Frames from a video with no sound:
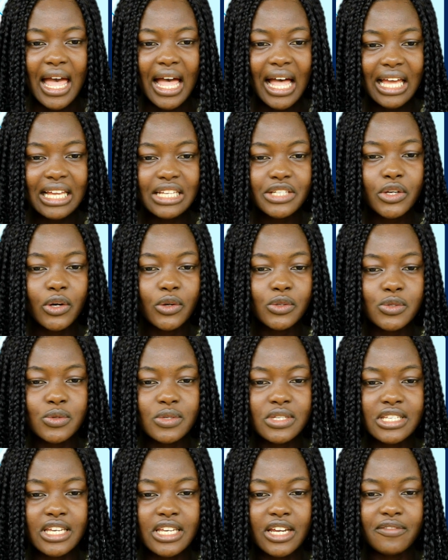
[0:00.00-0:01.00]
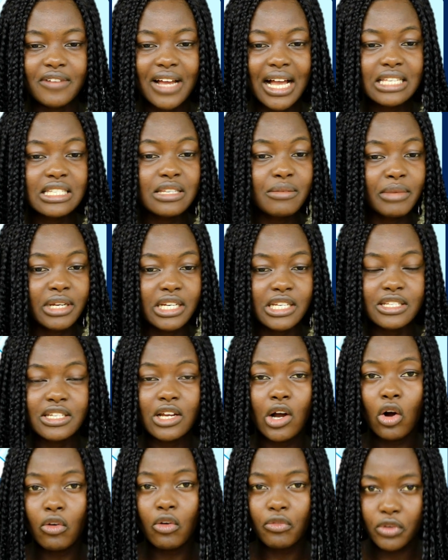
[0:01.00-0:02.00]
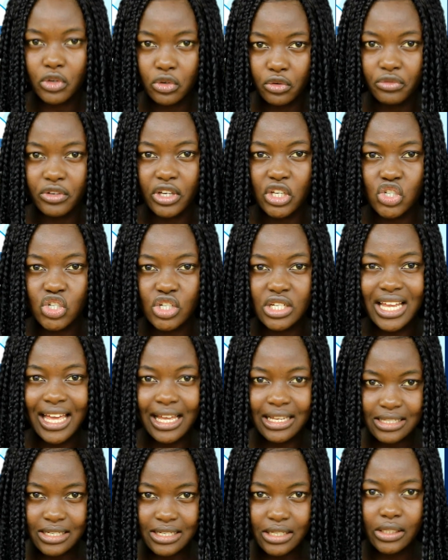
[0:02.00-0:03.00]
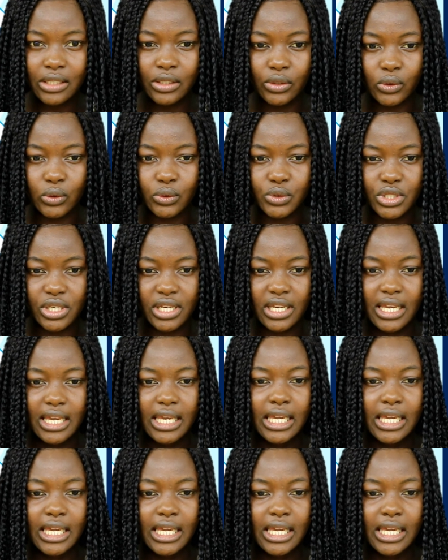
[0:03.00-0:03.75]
and also served as a Minister of Innovation and Technology.